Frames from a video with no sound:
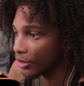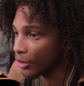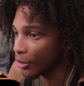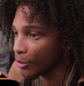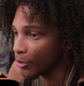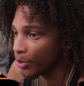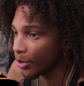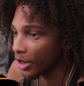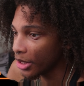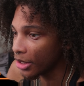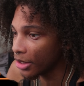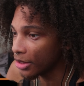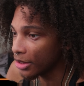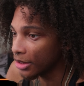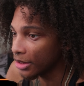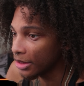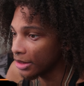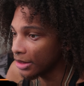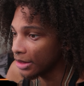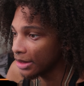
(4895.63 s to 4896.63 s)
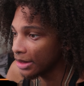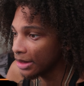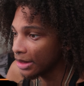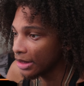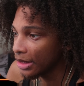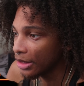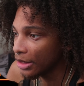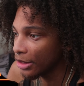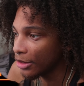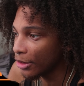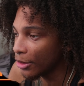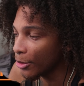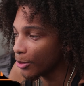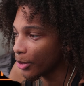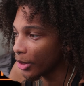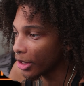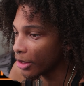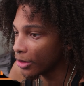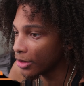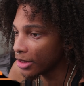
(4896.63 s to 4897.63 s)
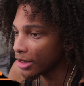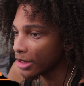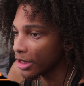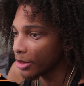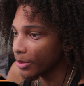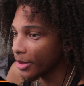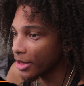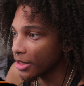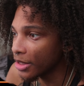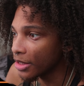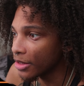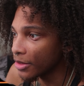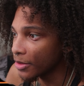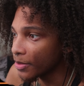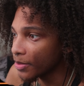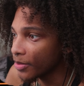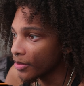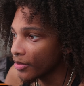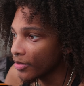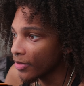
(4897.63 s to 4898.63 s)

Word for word: Don't pick on. You don't pick on astigmatism.